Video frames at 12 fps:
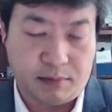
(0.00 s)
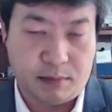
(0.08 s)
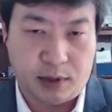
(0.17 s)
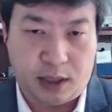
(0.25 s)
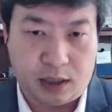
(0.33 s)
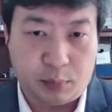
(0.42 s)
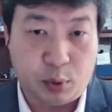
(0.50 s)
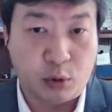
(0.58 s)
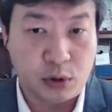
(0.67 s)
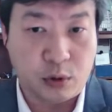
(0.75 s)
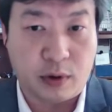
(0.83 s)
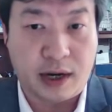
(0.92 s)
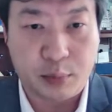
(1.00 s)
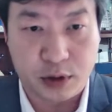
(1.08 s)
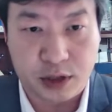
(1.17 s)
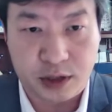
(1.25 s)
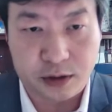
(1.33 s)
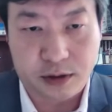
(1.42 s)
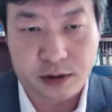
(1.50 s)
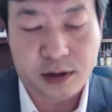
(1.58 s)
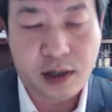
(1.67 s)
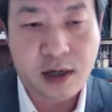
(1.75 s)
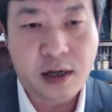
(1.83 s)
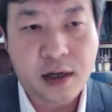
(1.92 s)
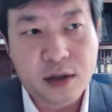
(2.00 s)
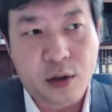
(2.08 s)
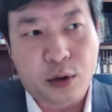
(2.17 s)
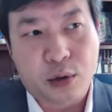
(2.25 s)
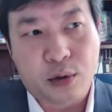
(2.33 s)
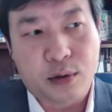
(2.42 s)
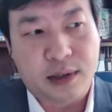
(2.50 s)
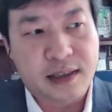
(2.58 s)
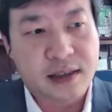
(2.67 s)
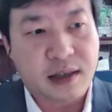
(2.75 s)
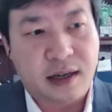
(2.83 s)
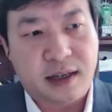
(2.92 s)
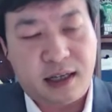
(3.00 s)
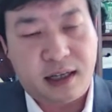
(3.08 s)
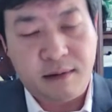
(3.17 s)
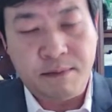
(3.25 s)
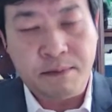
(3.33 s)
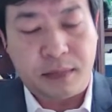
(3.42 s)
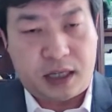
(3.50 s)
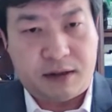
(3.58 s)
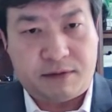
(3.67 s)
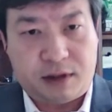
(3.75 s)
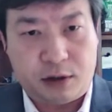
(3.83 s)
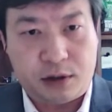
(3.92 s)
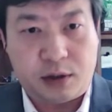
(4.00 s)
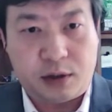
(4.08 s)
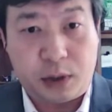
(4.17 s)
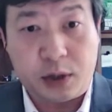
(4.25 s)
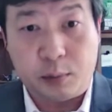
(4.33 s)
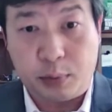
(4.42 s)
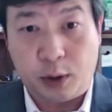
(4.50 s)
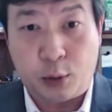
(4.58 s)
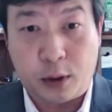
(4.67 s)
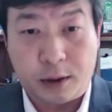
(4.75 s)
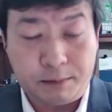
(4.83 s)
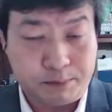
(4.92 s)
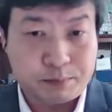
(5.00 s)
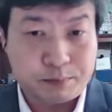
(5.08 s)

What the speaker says: in the post-grant procedures. So let's say if there's a whistleblower